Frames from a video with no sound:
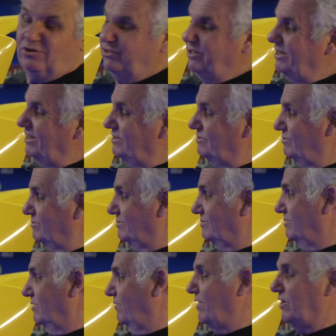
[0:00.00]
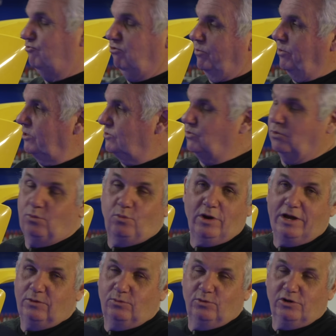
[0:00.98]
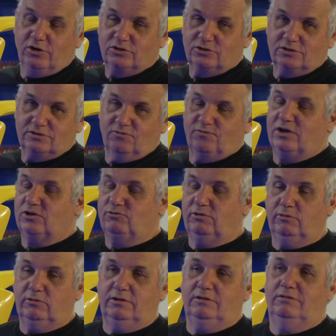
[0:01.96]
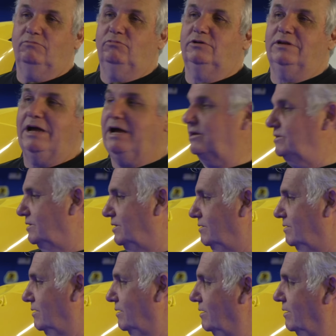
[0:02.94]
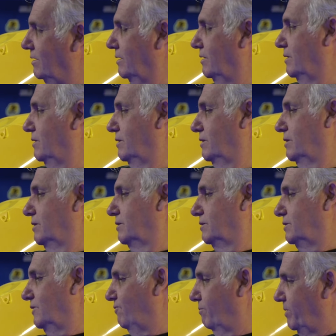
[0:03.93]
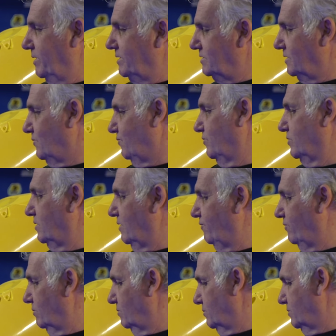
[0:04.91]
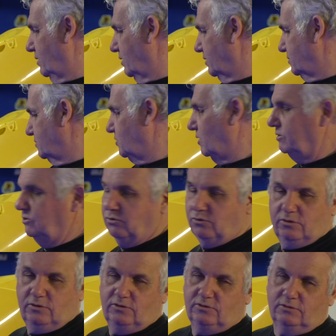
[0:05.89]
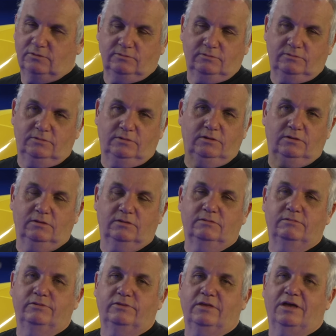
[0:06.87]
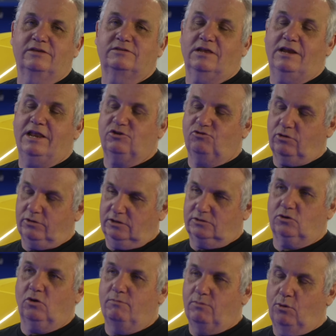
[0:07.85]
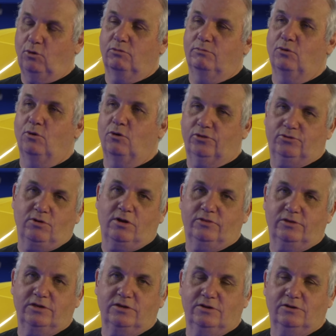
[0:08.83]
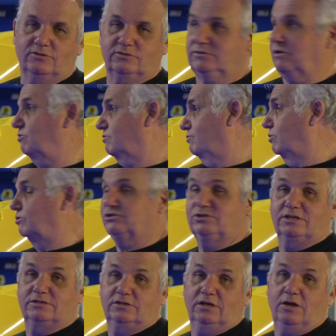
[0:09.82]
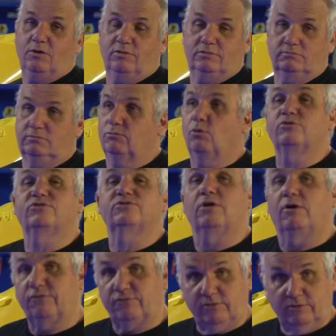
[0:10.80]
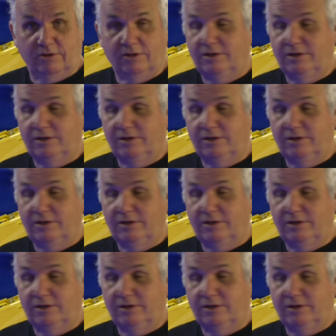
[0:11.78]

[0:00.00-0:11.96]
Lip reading: on these, the factory bikes were way worse because the factory would add in different pieces for different like solenoids, and as the electronics got more and more throughout the years, there was more shit to go, more stuff